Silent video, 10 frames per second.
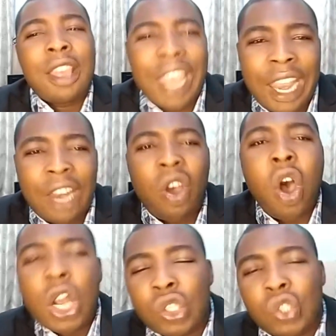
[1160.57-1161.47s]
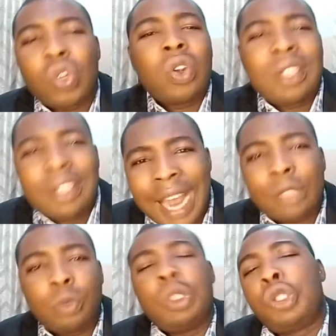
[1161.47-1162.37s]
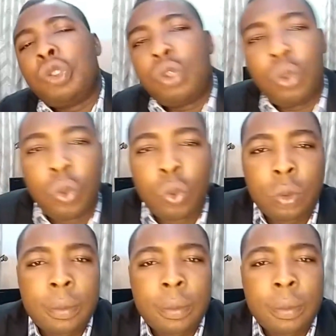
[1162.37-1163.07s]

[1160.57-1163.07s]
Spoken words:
in also that which you do.